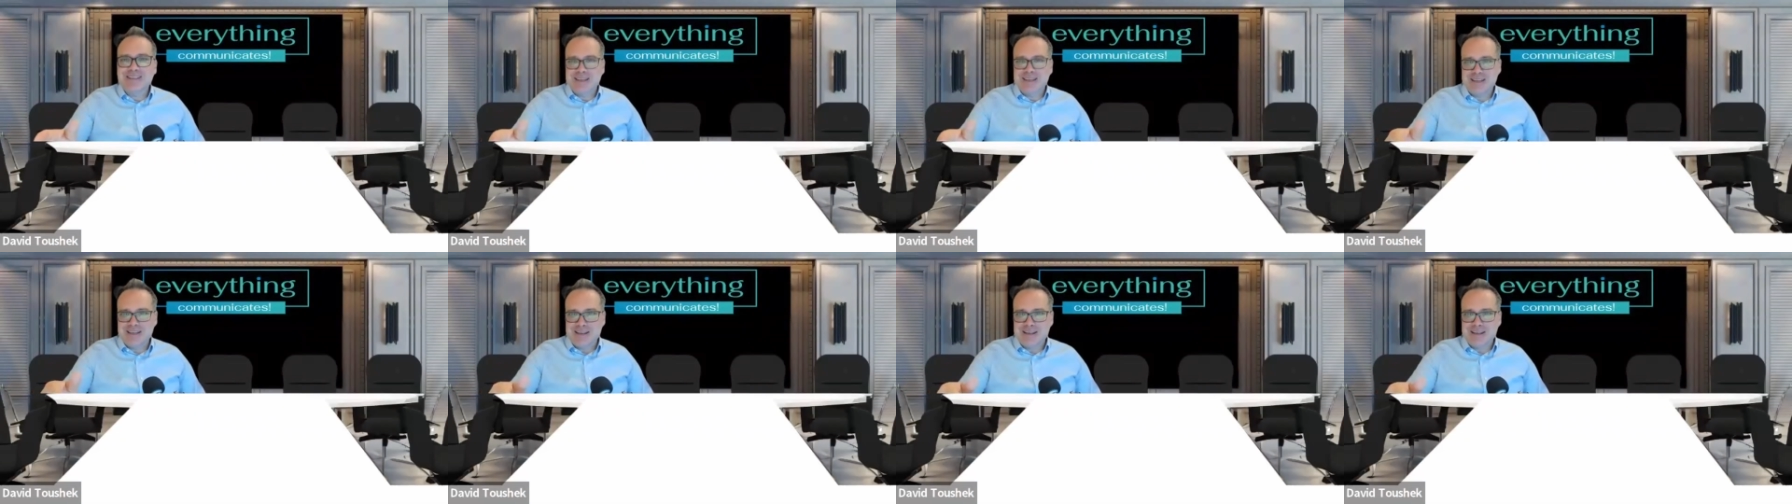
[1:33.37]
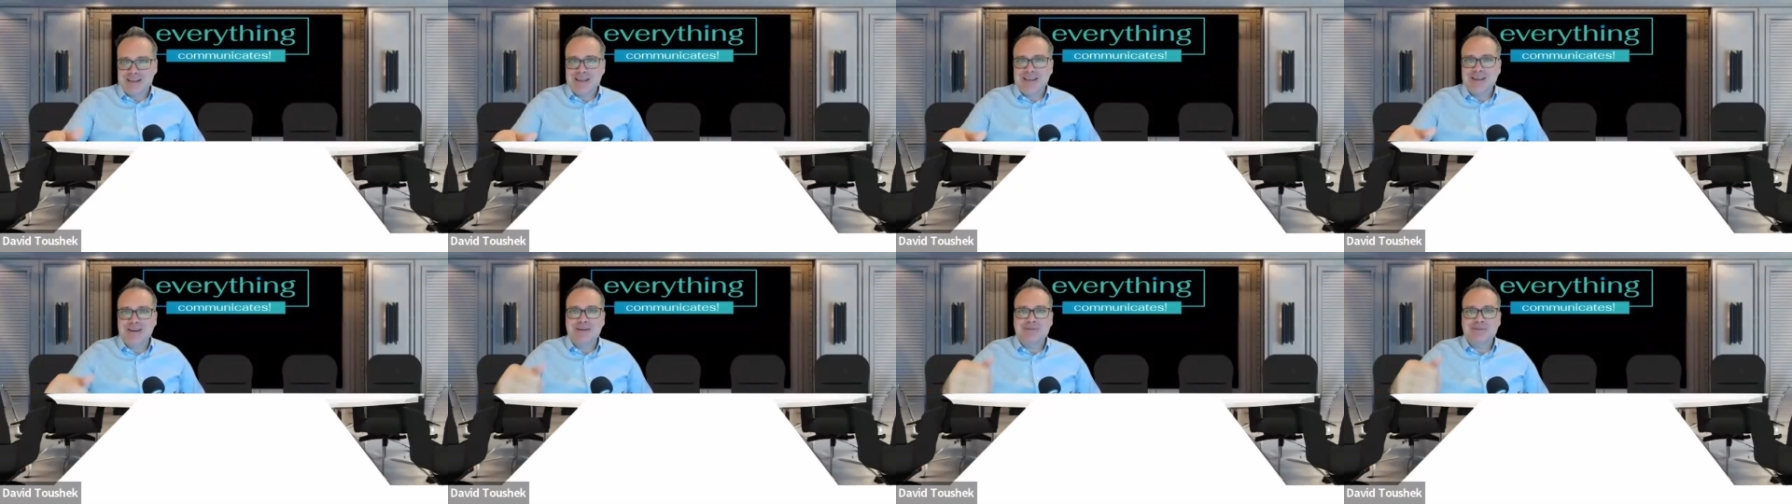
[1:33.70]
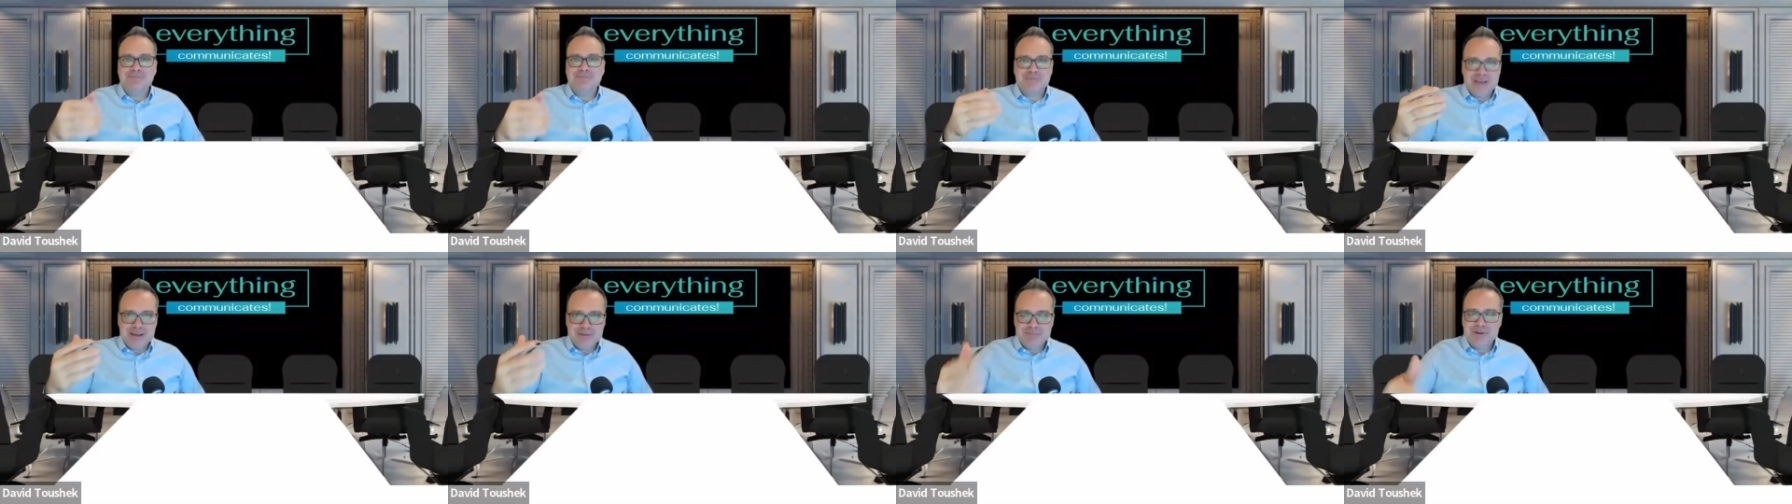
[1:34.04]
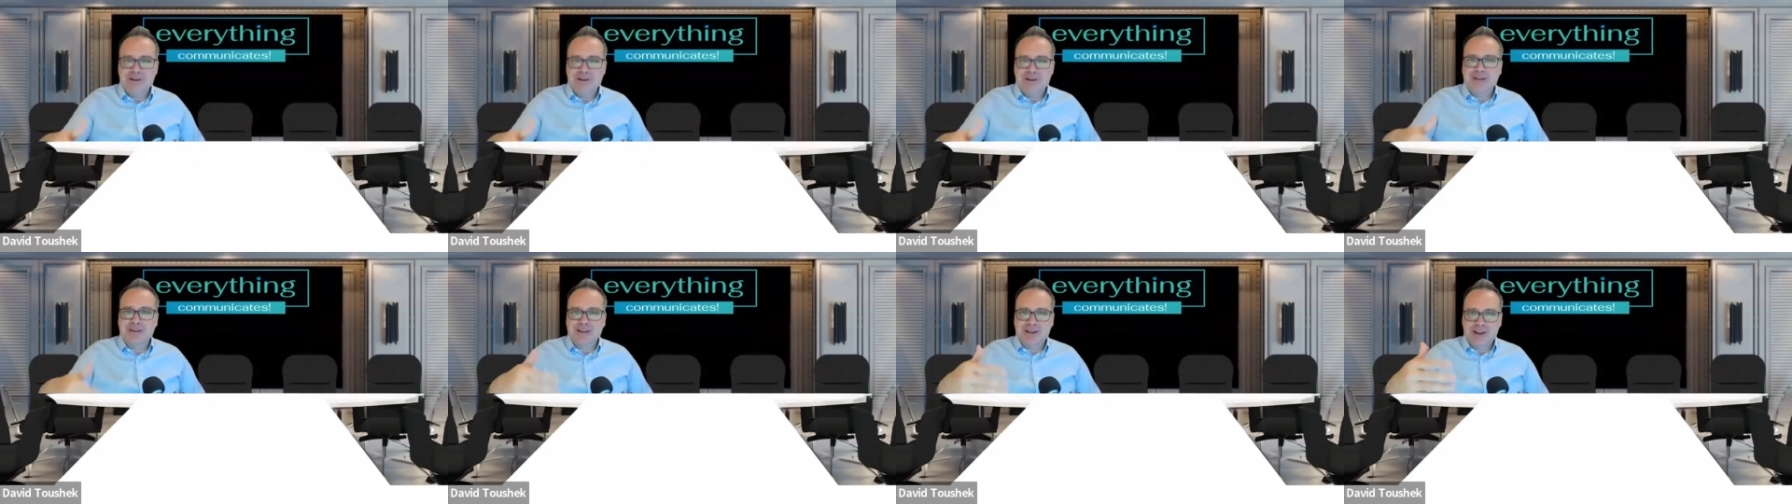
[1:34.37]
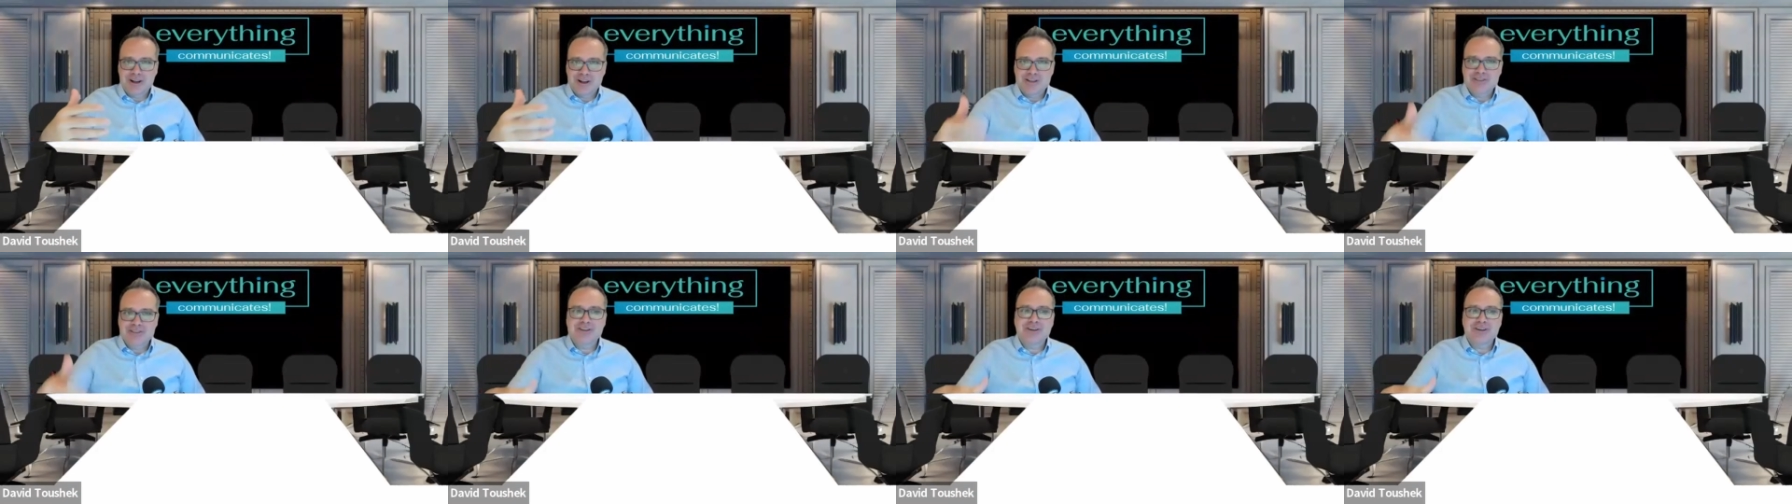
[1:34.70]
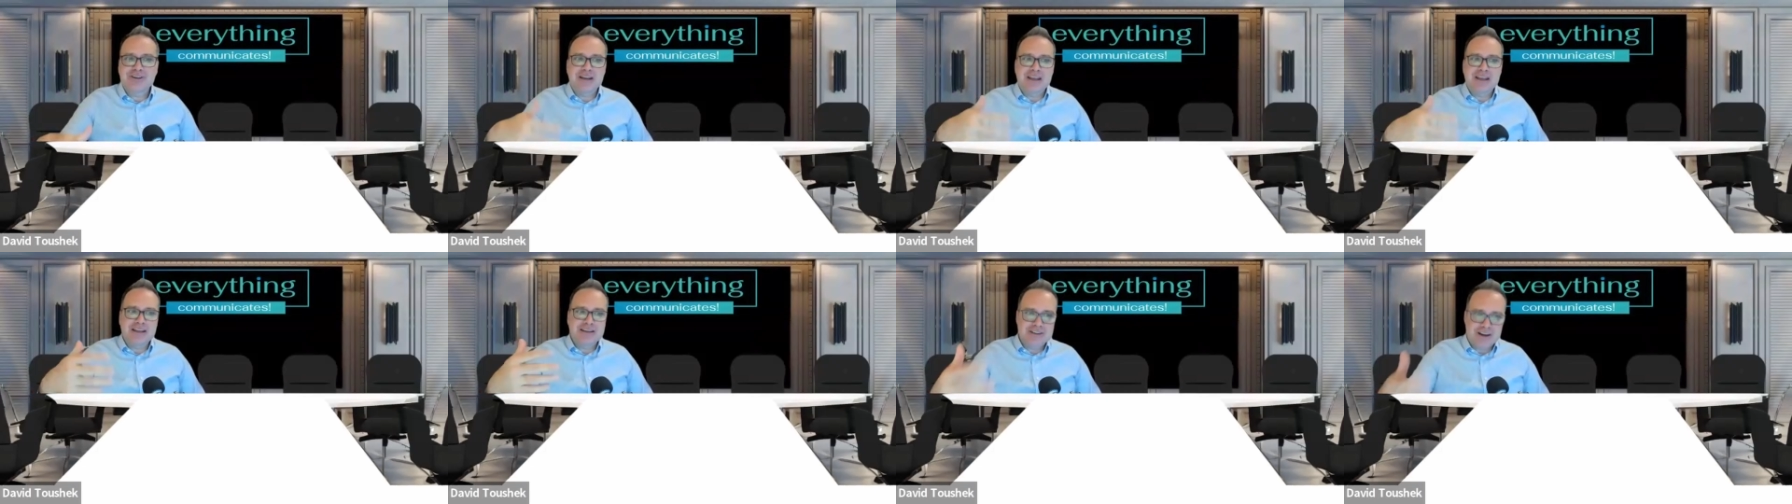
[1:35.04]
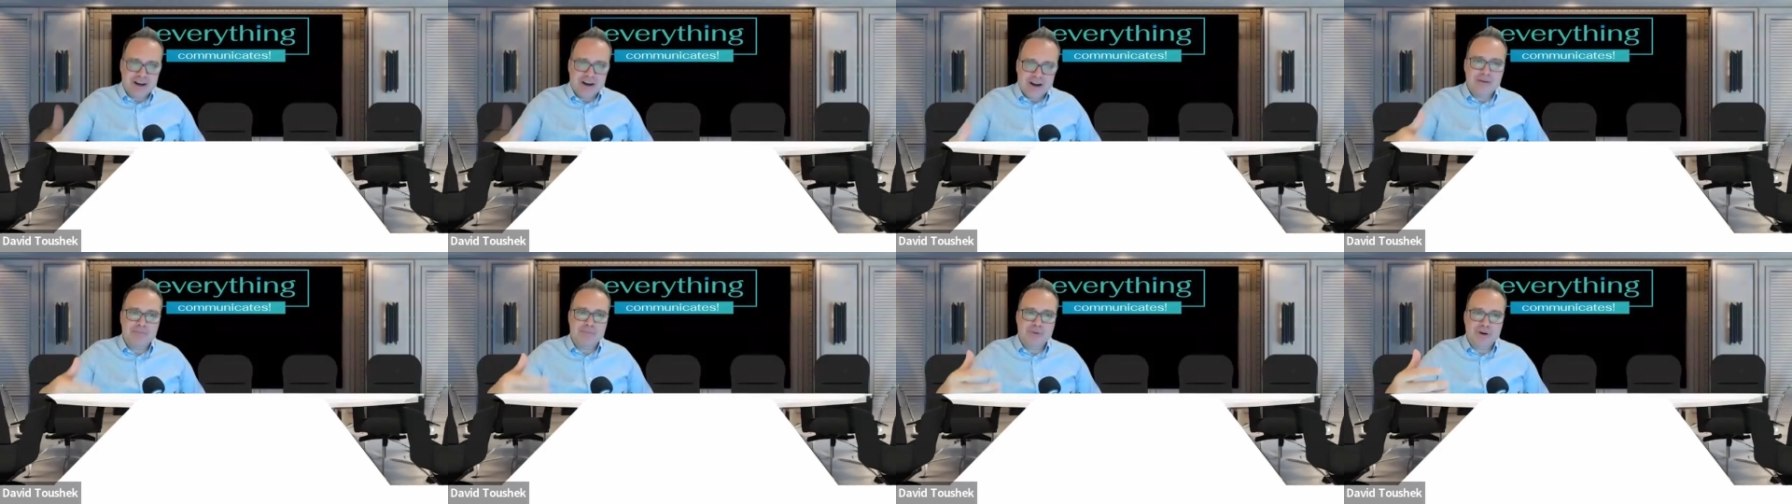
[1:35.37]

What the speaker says: in people and culture and HR